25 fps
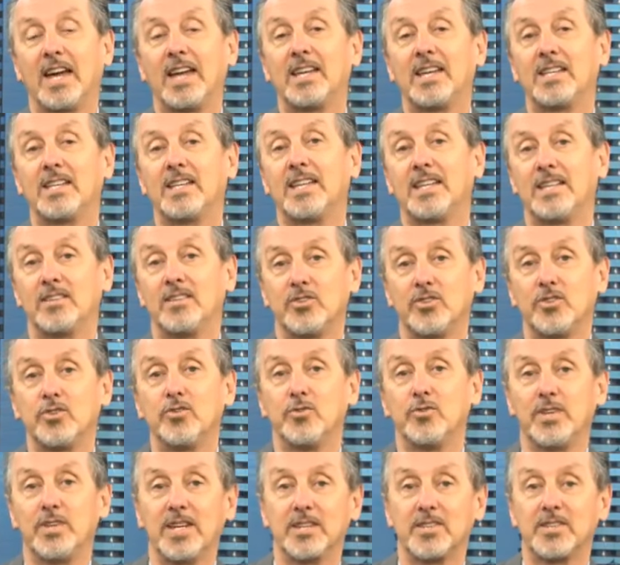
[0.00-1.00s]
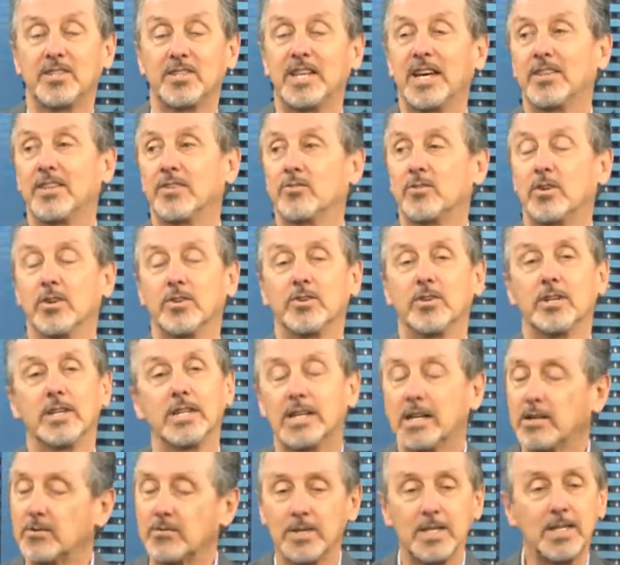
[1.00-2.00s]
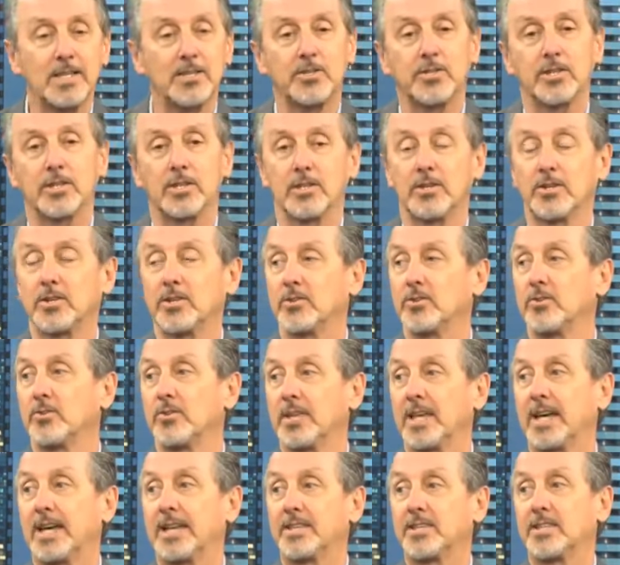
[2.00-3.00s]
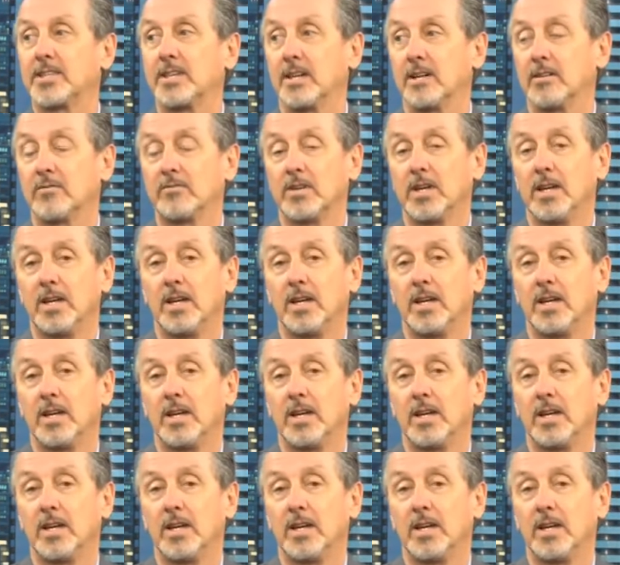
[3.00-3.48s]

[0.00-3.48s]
18, two years down the road going, I really should look at all that stuff.